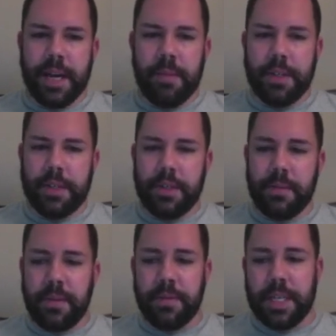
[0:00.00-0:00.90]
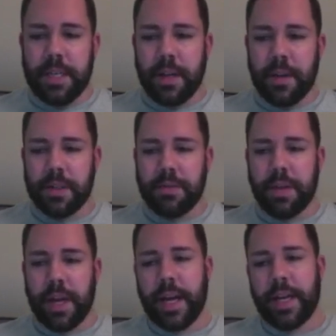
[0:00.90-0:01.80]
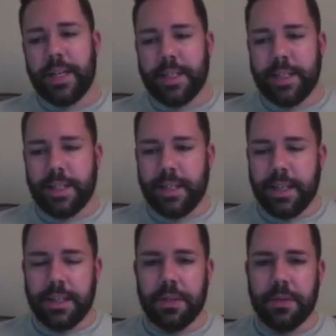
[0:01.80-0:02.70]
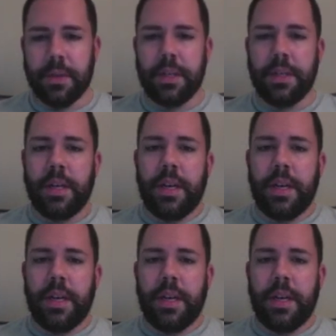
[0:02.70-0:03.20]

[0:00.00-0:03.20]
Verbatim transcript: I budgeted $15 for that, didn't get to it.